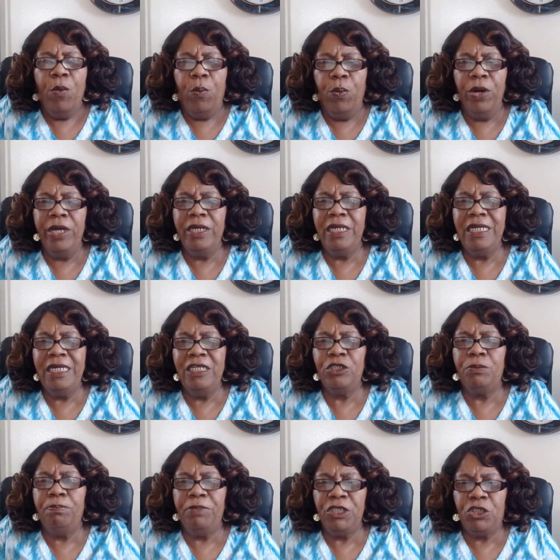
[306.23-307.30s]
What is
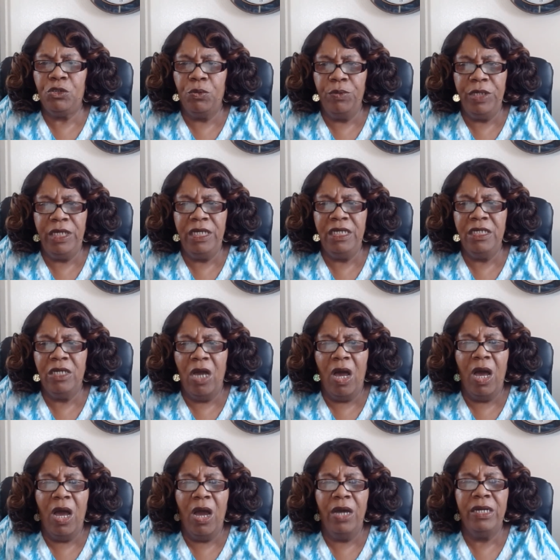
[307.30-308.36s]
between
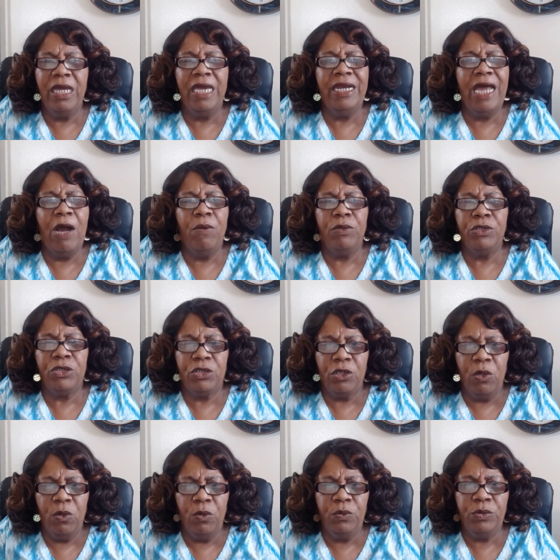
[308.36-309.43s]
God and our
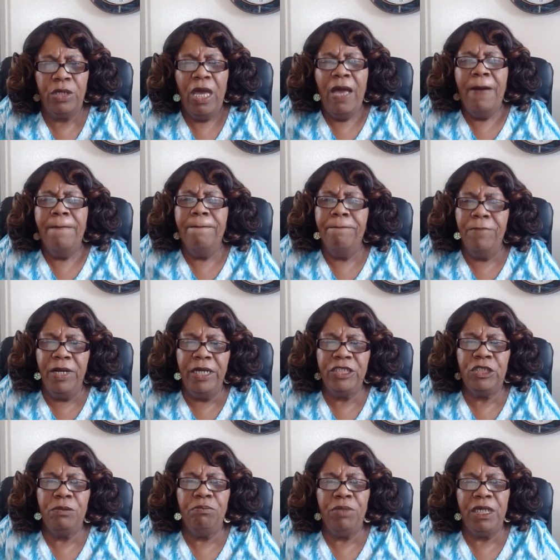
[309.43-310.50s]
souls
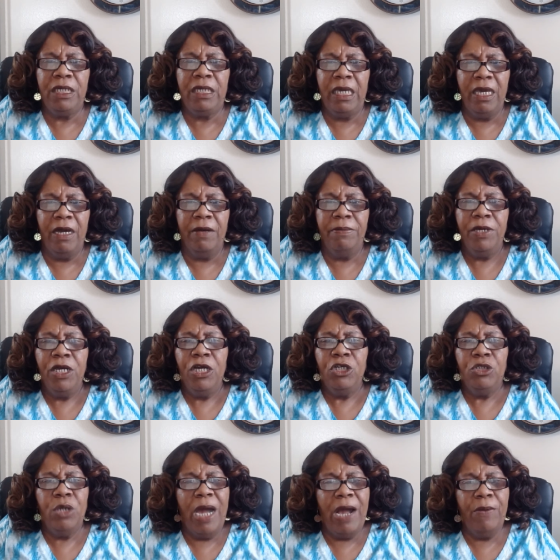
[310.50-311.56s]
must be kept
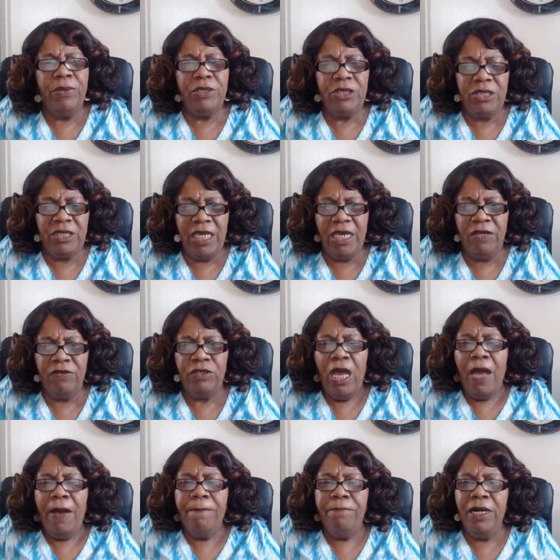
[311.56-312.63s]
to ourselves,
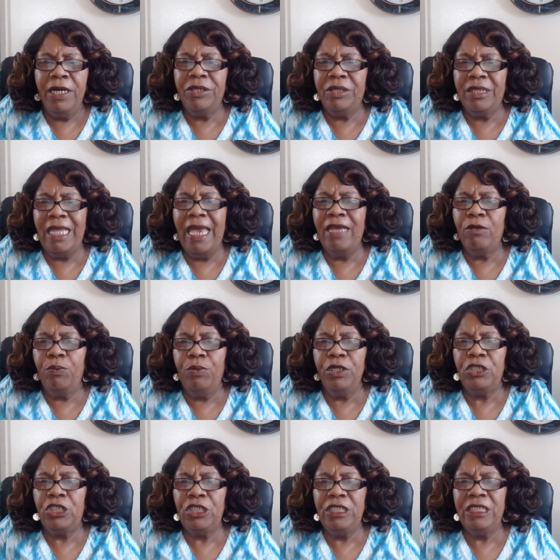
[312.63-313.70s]
but that
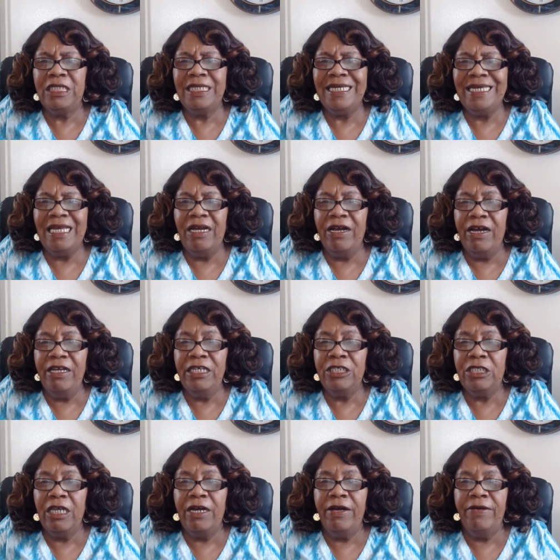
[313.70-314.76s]
which is
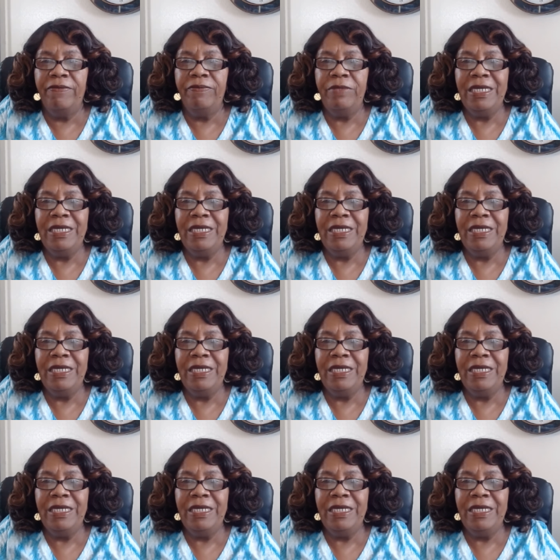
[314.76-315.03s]
is of